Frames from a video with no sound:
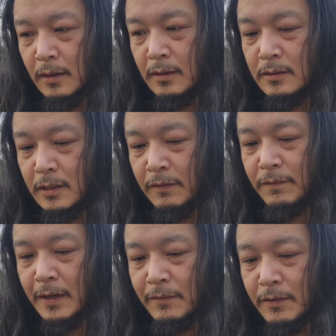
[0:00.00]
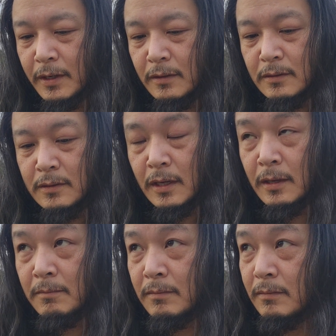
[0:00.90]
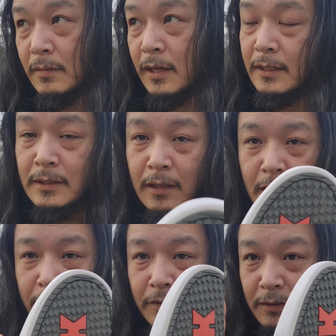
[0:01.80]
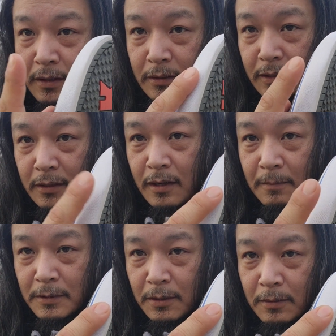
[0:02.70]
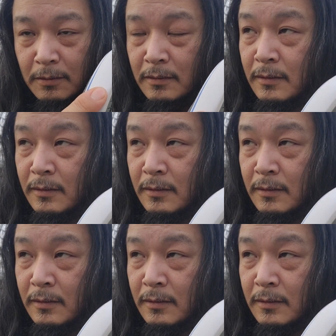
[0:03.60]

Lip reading: same fabric, same, like say like if this is gum sole,